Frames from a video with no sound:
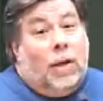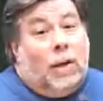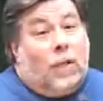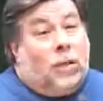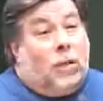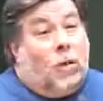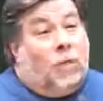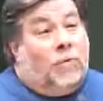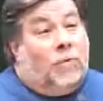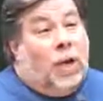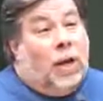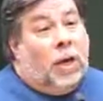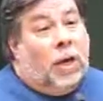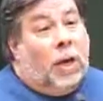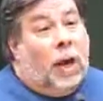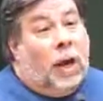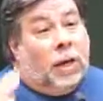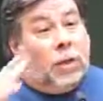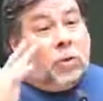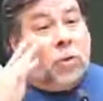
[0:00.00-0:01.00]
So a friend
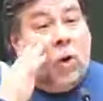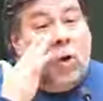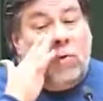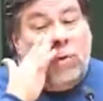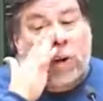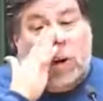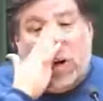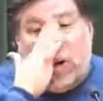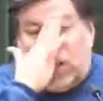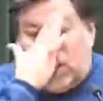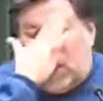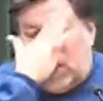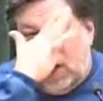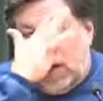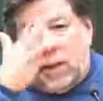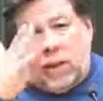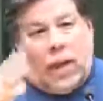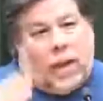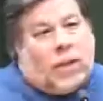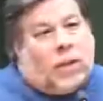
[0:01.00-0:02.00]
and I drove in on a
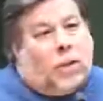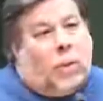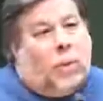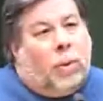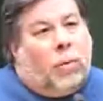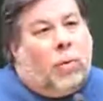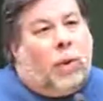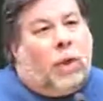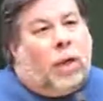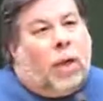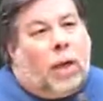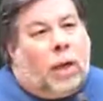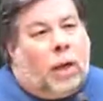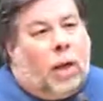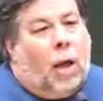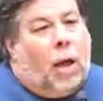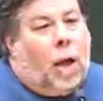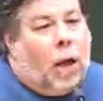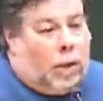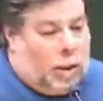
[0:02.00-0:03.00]
Sunday so we wouldn't get
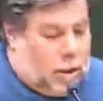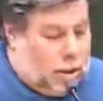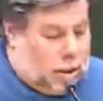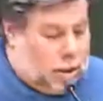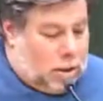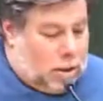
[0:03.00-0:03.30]
caught.